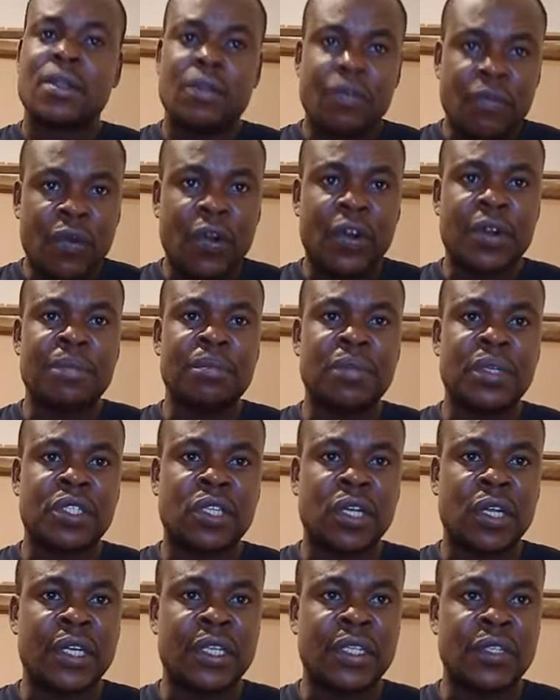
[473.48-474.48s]
foreign
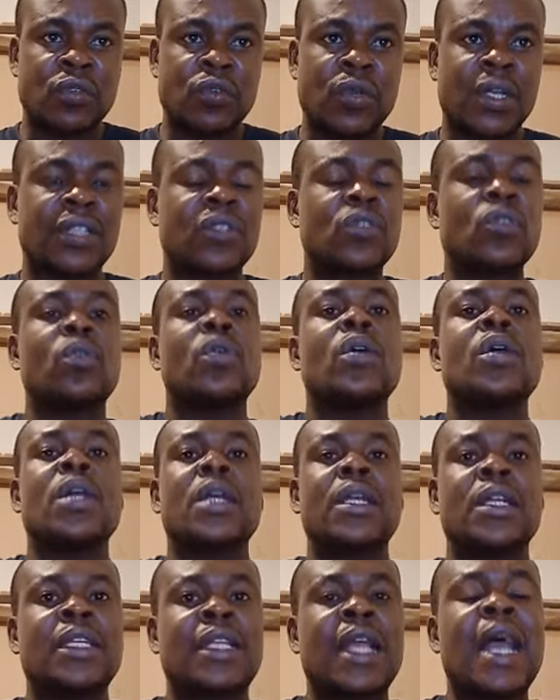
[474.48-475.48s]
mission in US. So
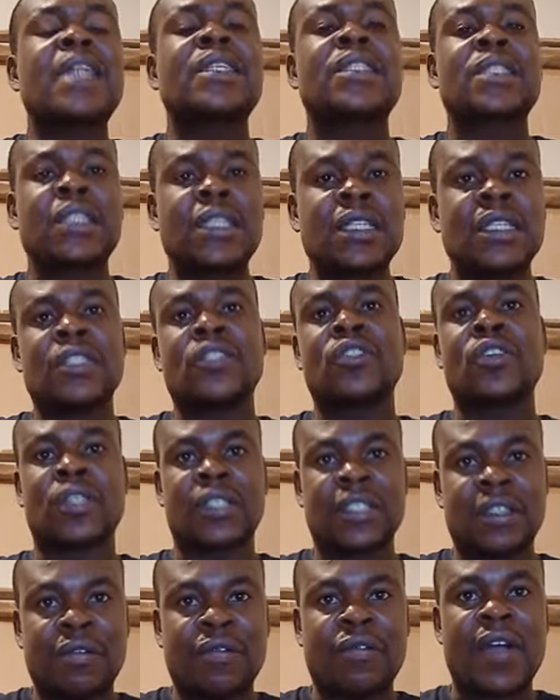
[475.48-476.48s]
that is
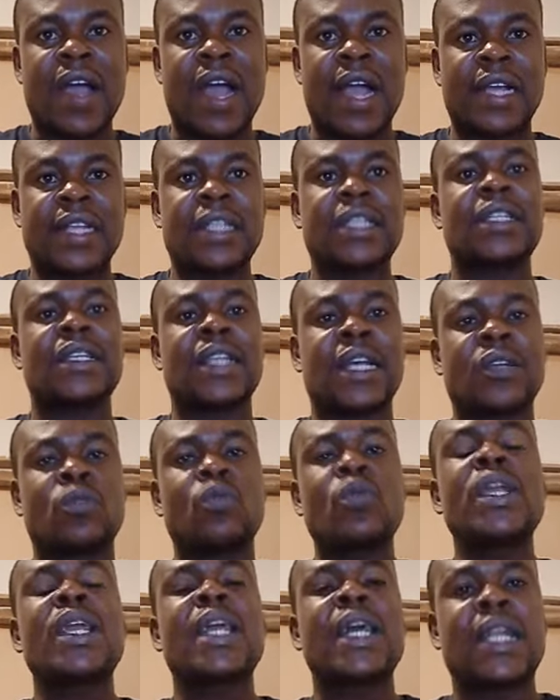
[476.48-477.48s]
justified, that
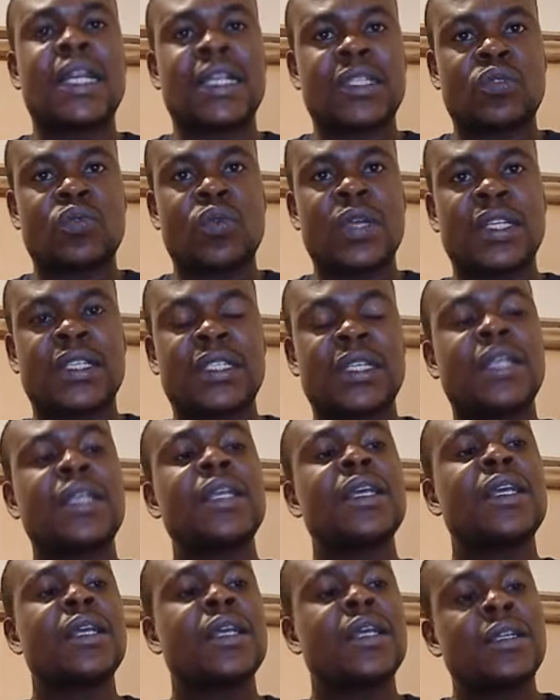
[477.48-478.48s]
we can as well say
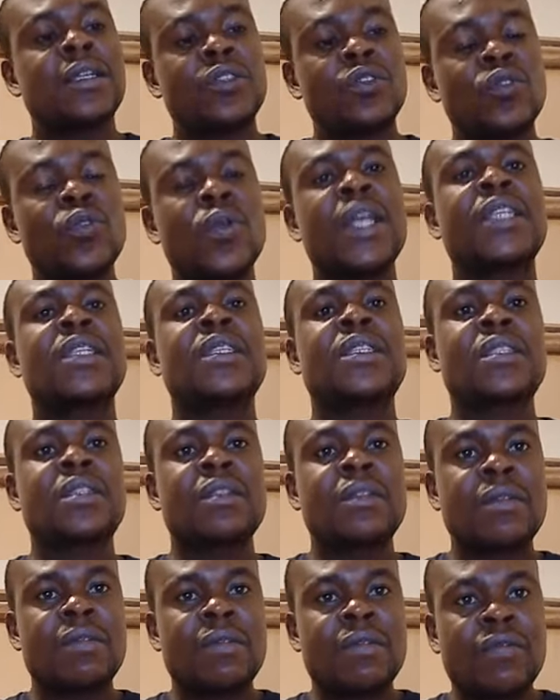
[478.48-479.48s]

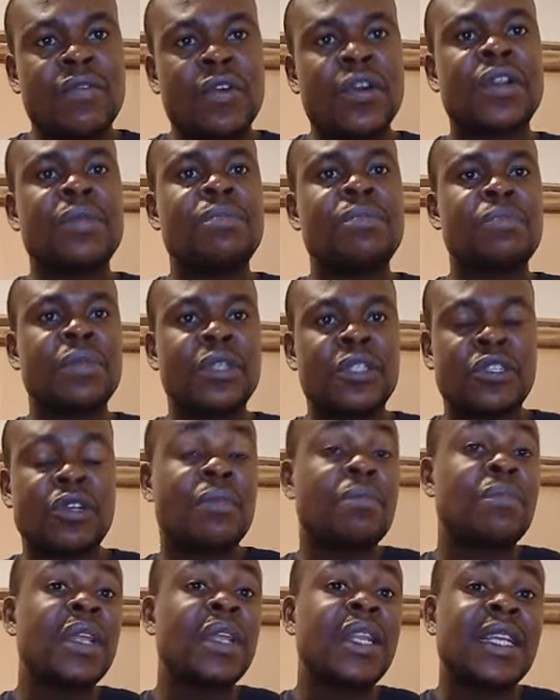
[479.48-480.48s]
US foreign mission being